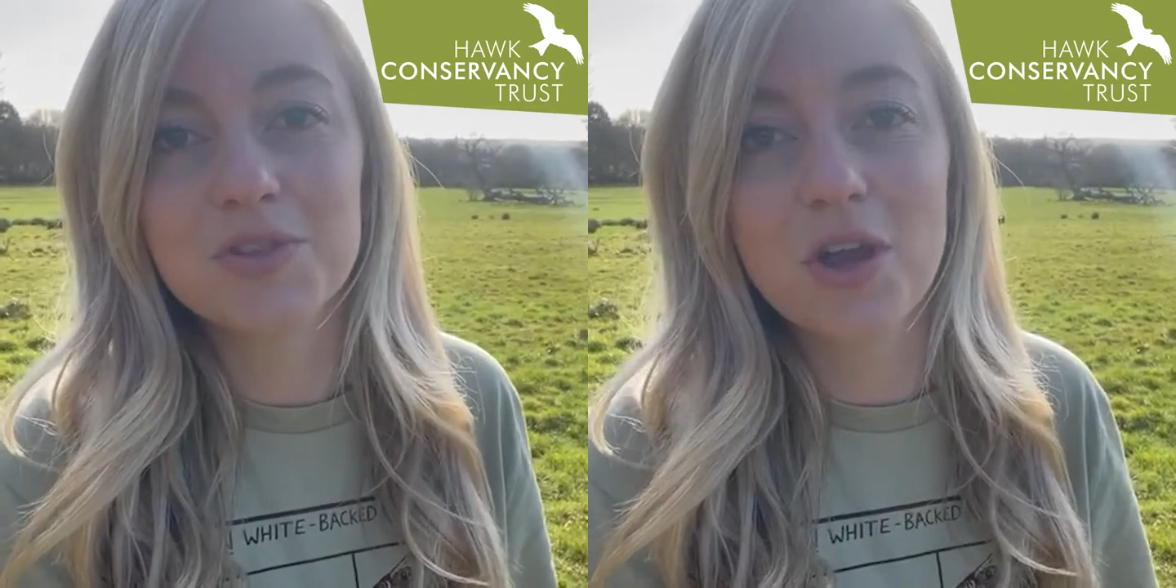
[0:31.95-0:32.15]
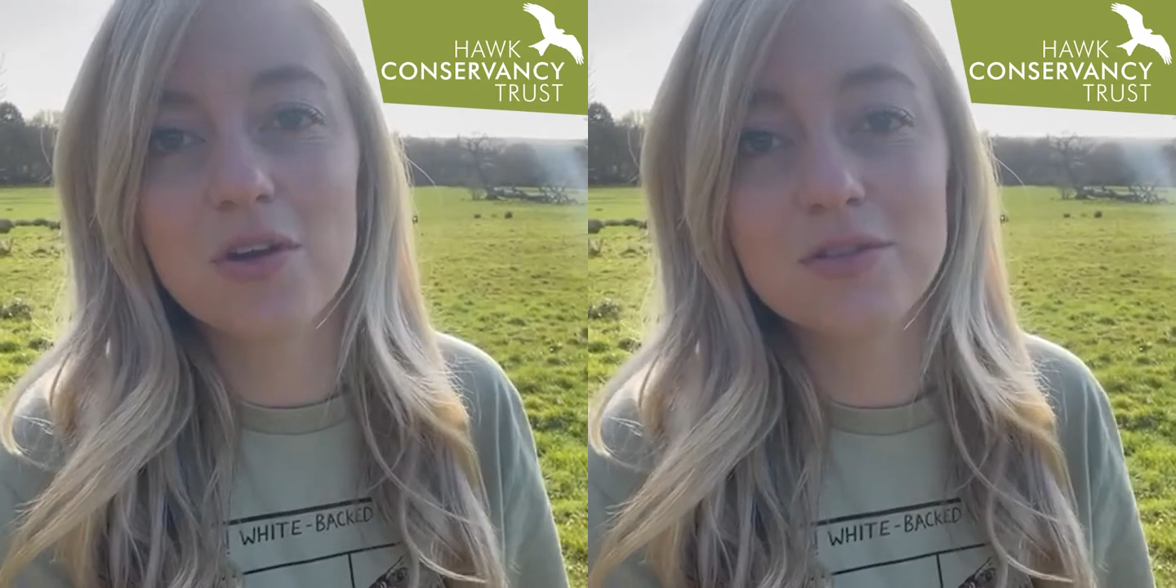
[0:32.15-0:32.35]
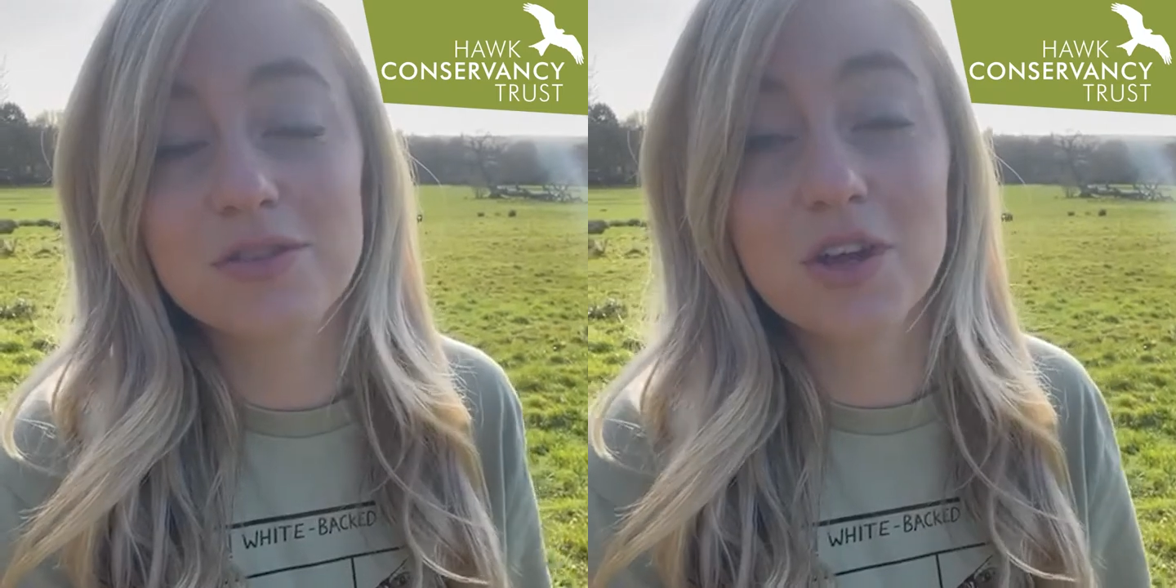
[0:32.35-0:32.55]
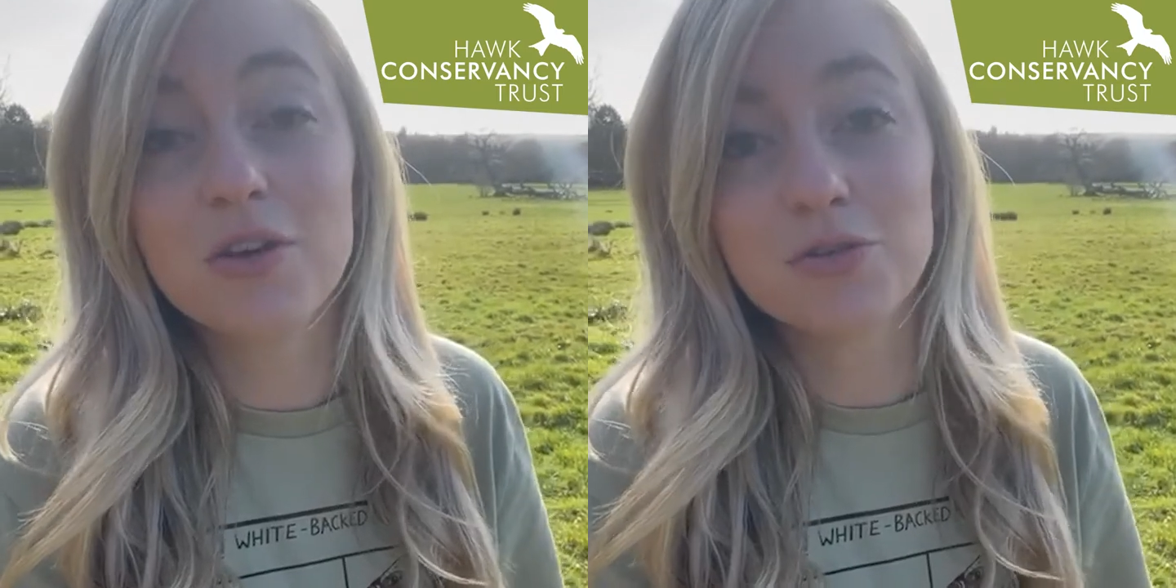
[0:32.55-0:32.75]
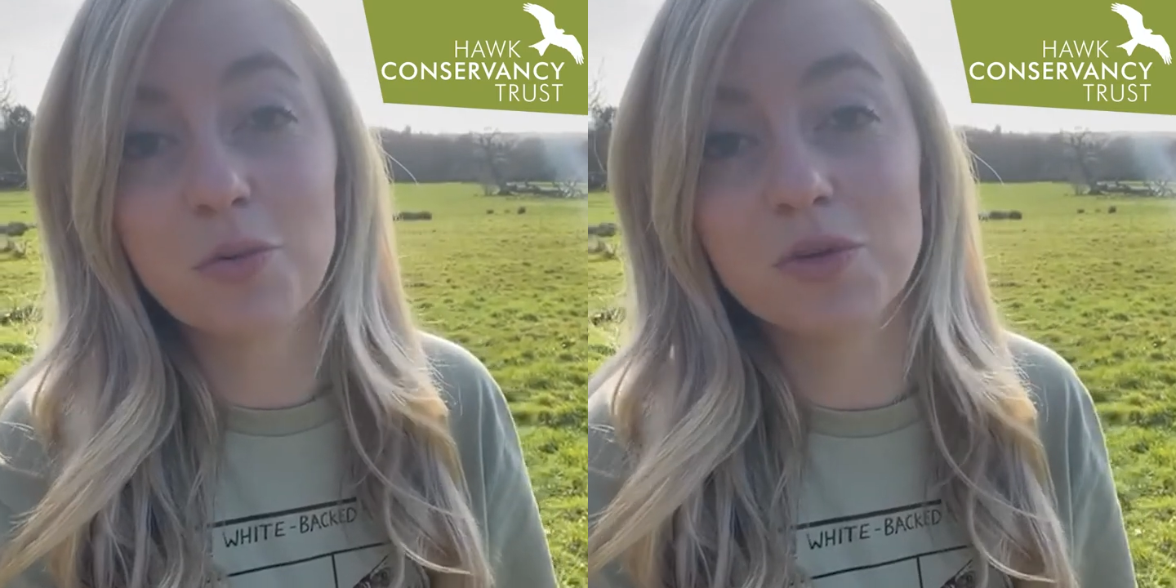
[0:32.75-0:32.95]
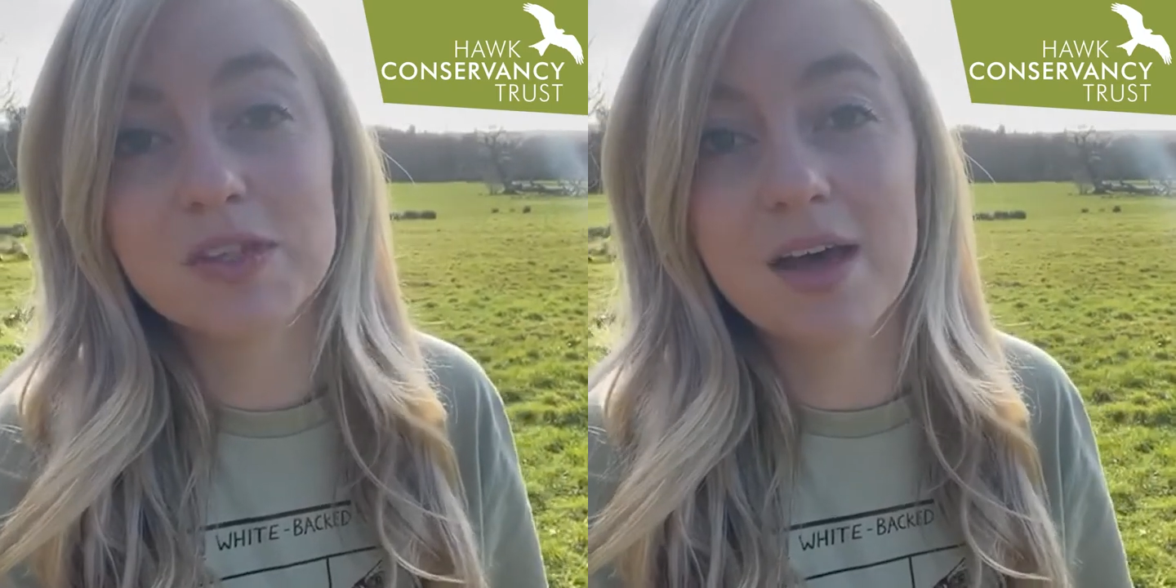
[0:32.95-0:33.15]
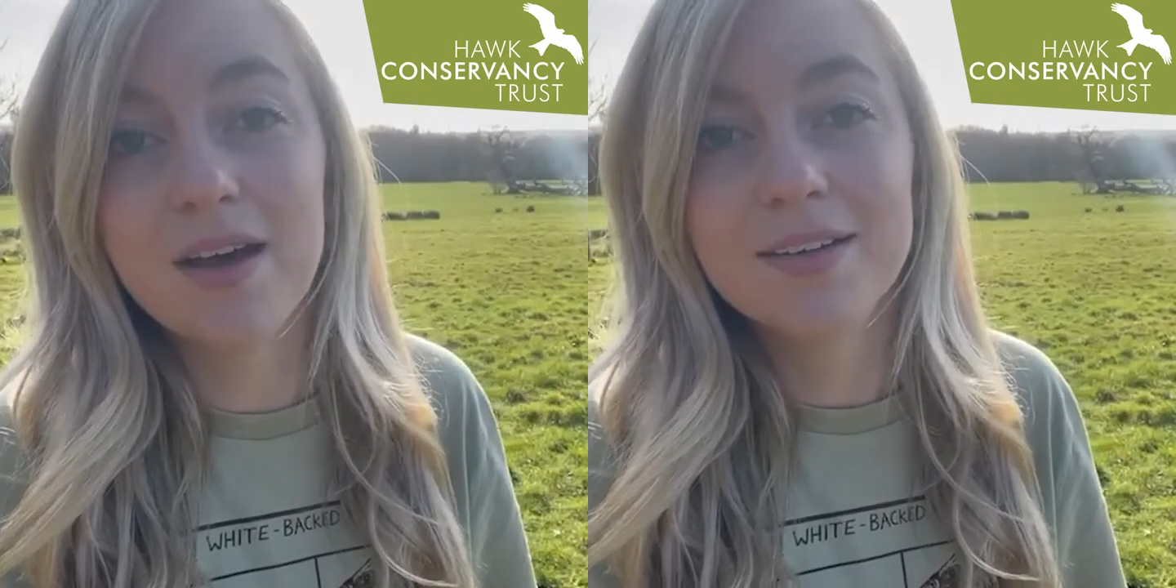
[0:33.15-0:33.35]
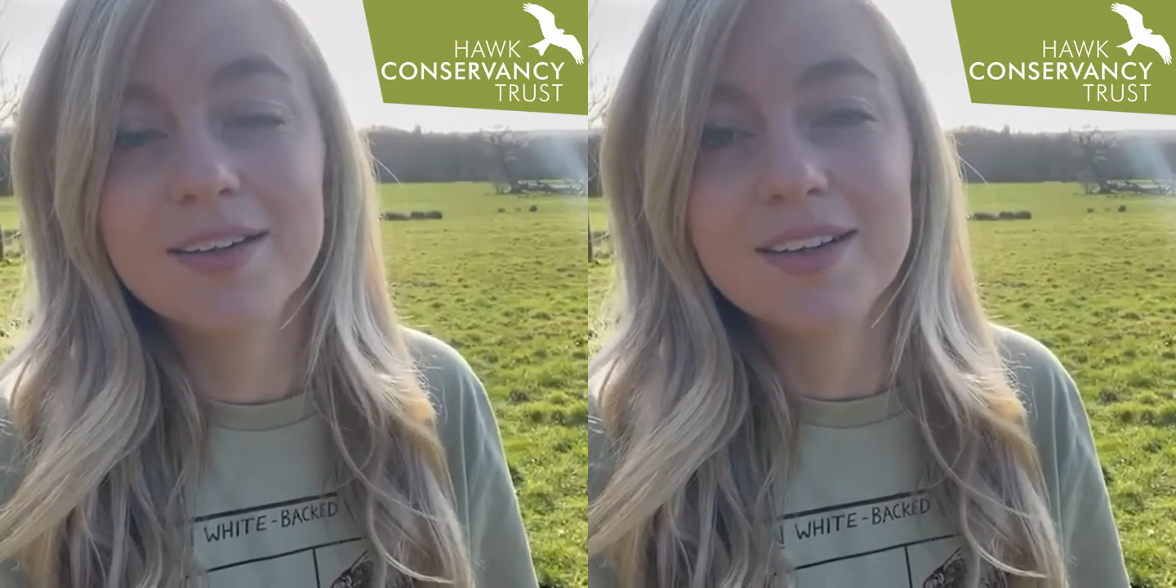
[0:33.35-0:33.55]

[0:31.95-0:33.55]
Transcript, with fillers: to, go, to go towards that.